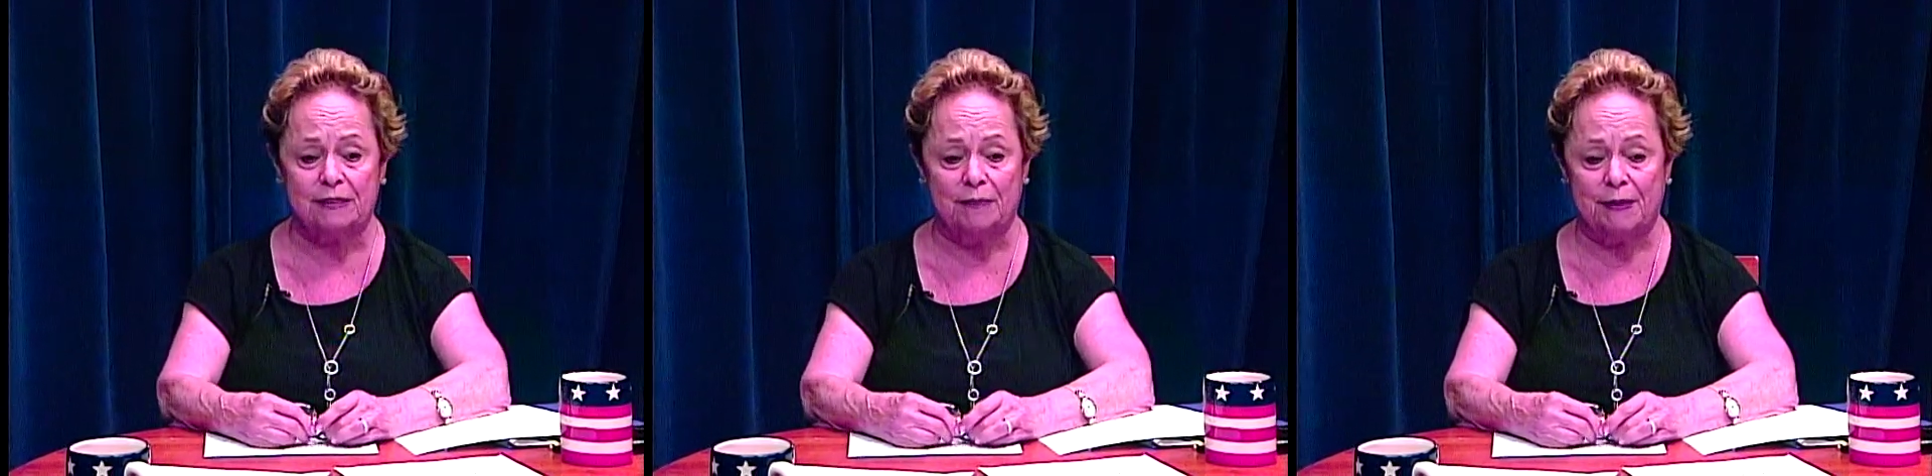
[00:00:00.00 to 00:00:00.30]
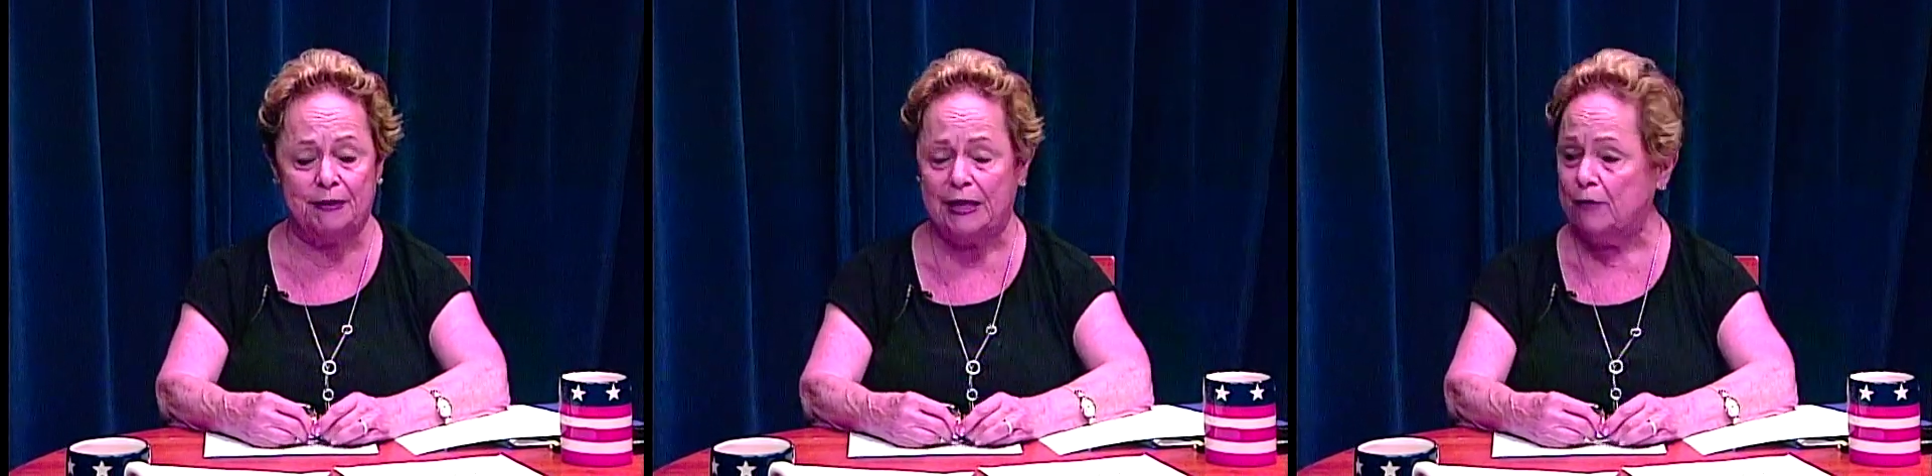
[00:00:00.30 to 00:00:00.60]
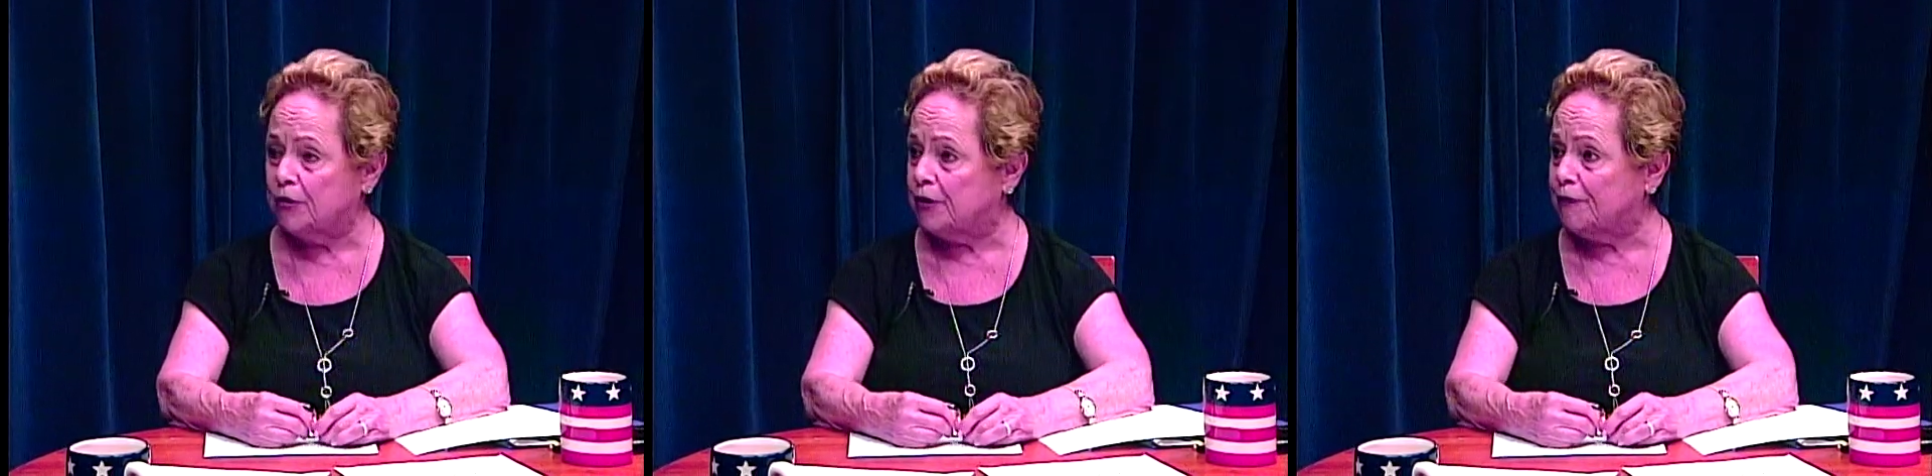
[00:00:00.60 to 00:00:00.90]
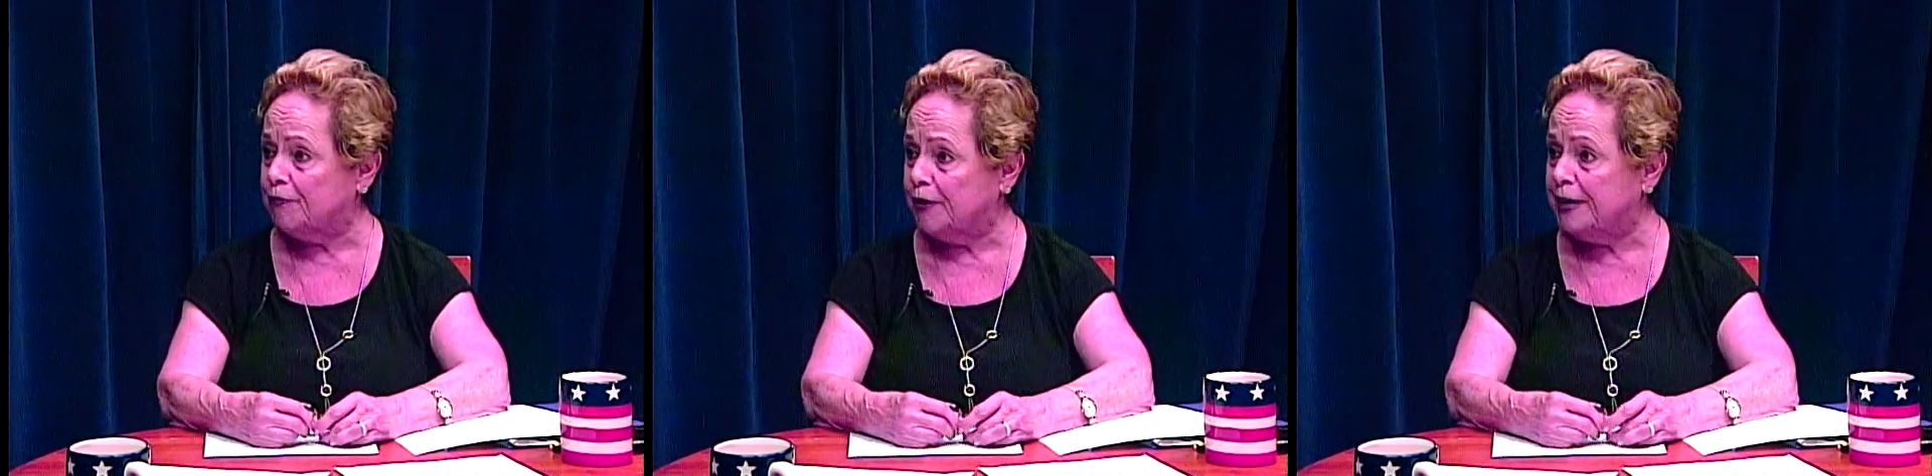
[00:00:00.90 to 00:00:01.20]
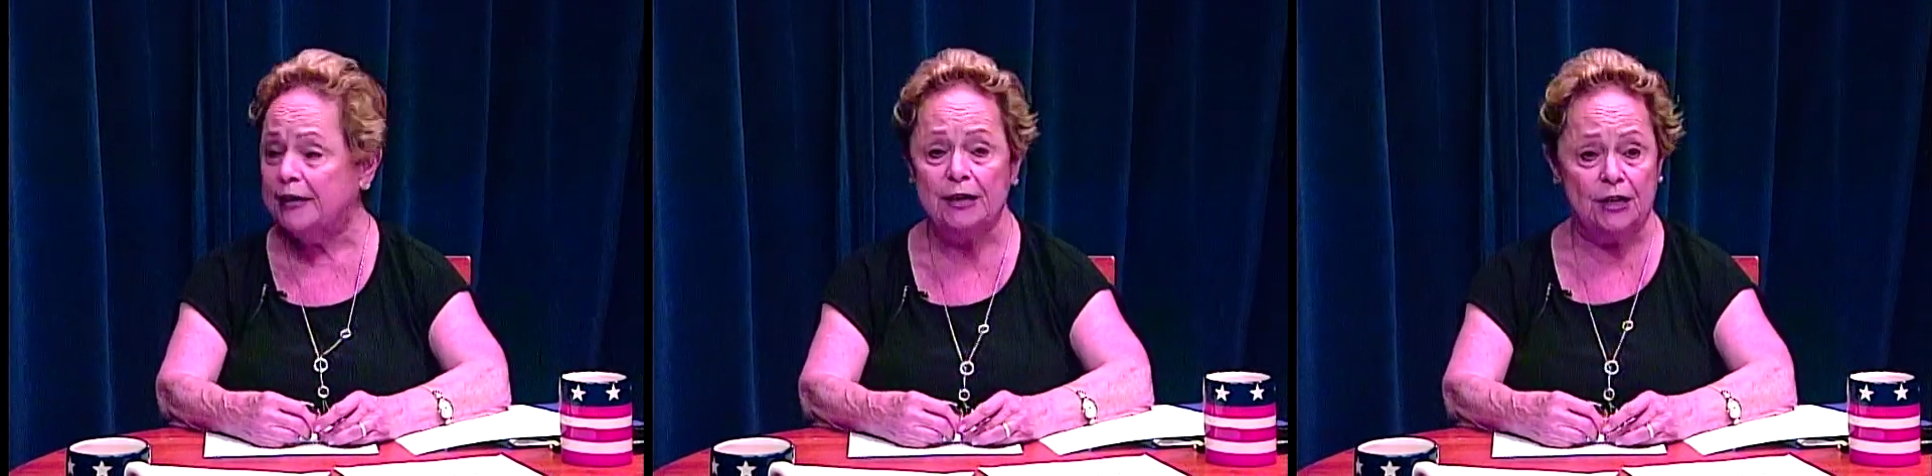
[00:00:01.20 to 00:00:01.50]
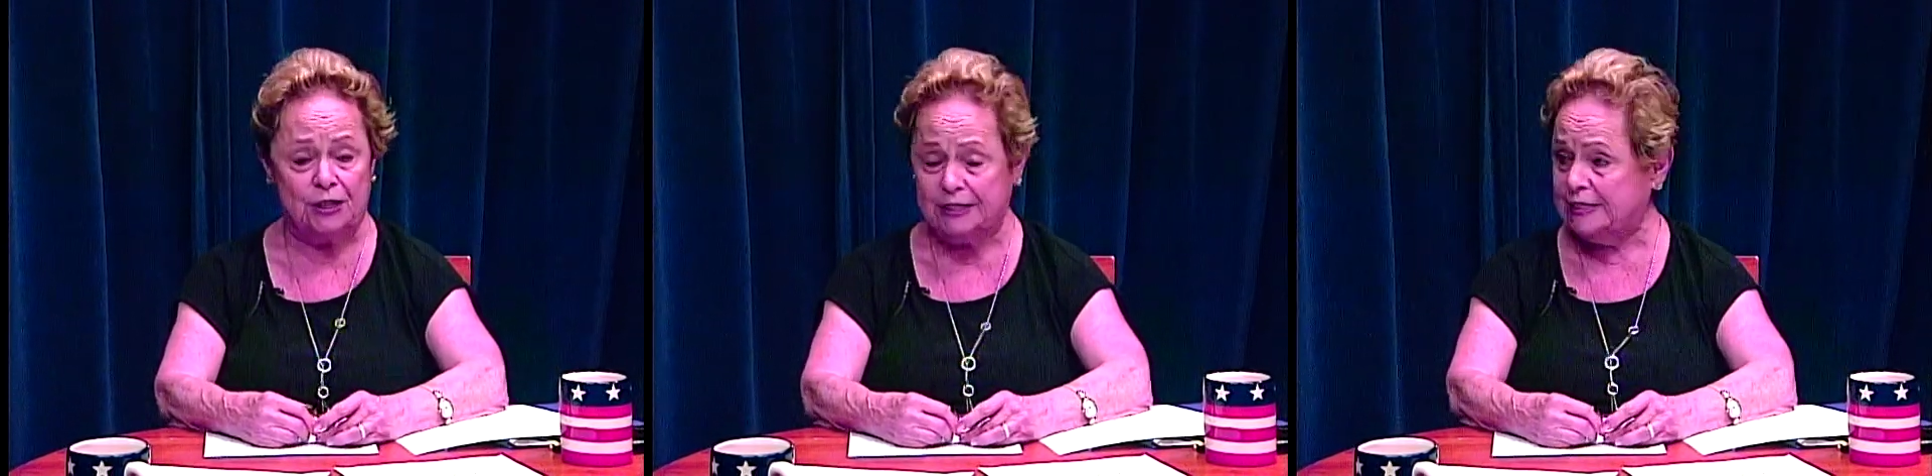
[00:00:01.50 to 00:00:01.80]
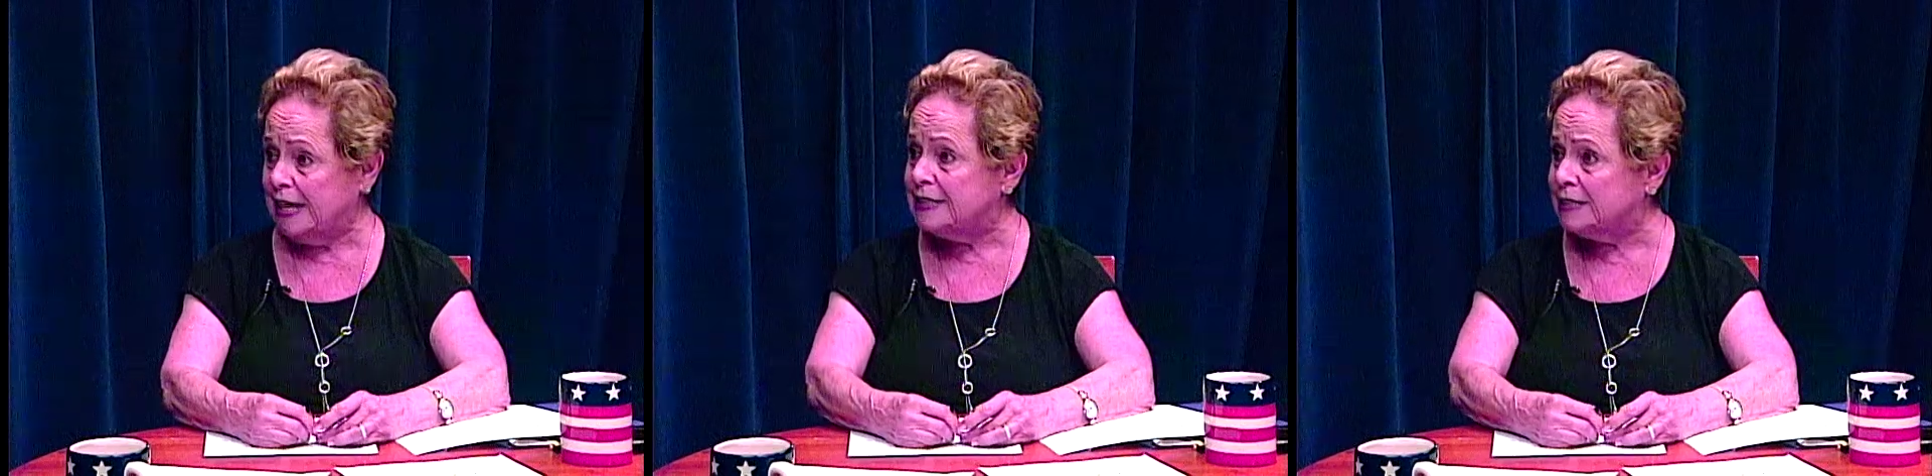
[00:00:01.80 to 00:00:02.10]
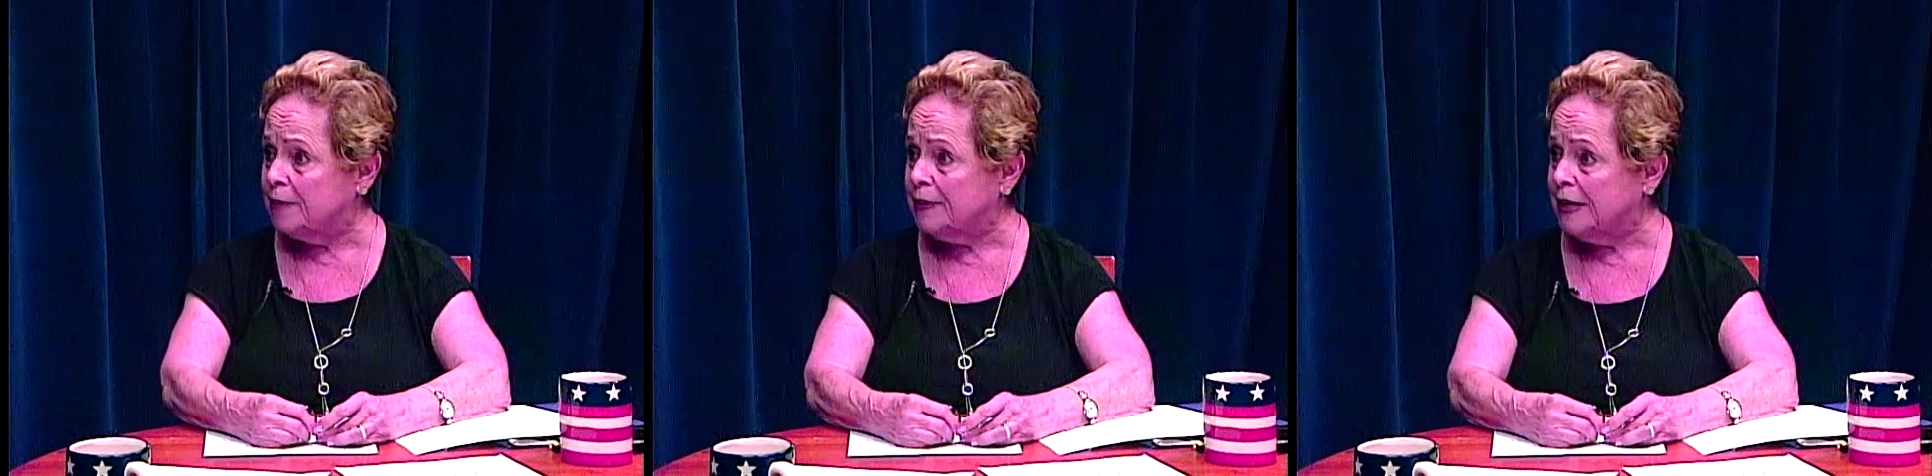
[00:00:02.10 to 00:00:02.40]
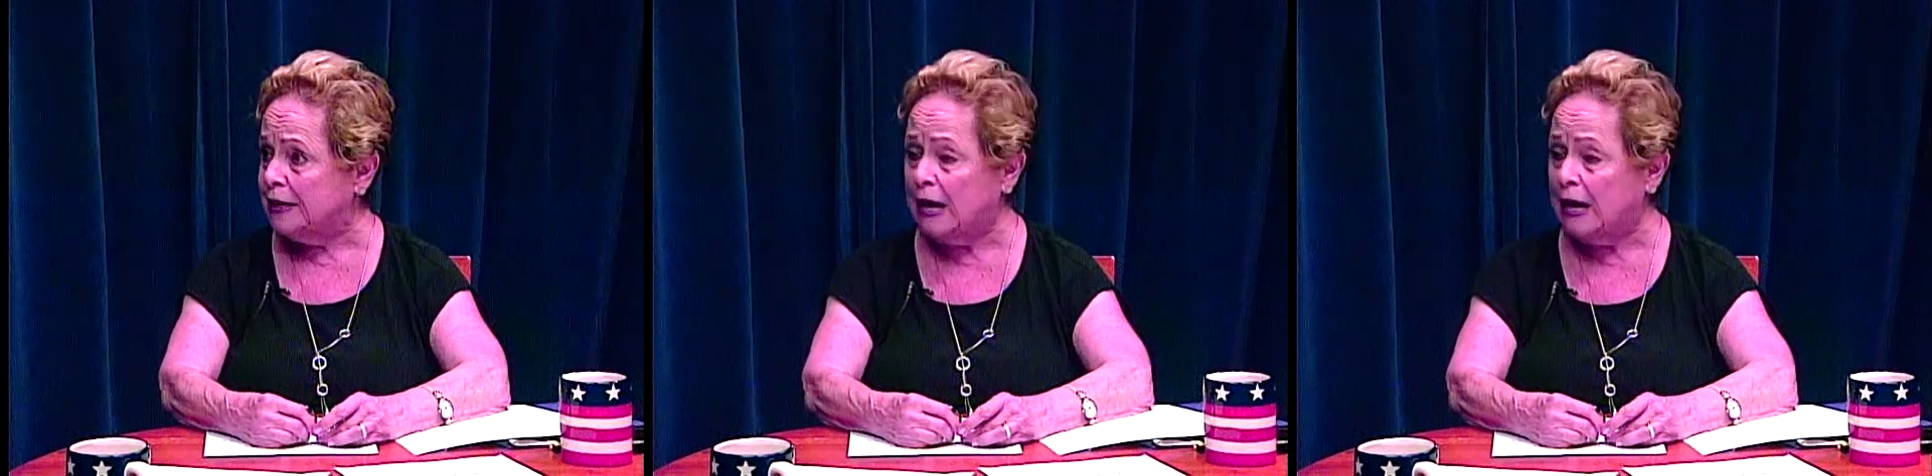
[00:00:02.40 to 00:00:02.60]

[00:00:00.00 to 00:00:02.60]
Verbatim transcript: maybe they were afraid to say something,